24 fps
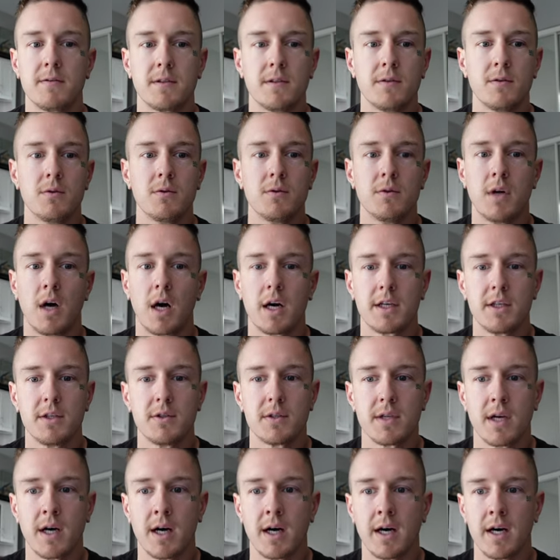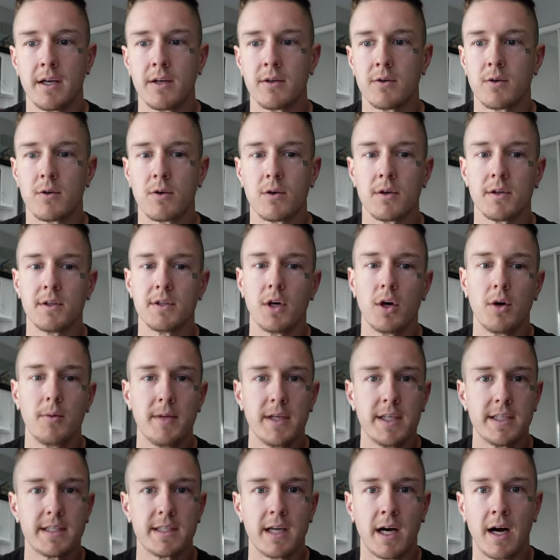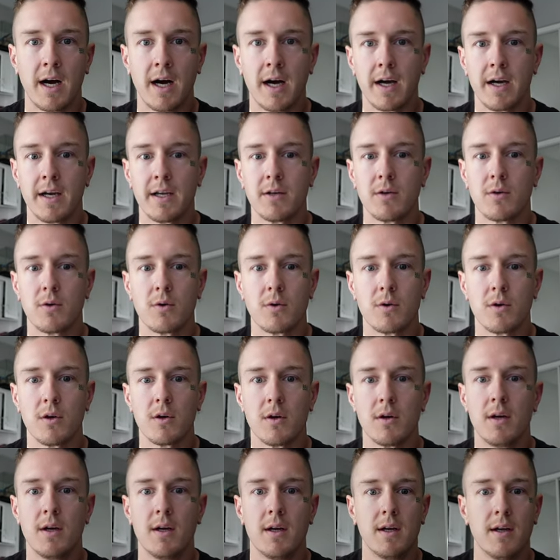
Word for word: to DocuSign or Adobe Sign or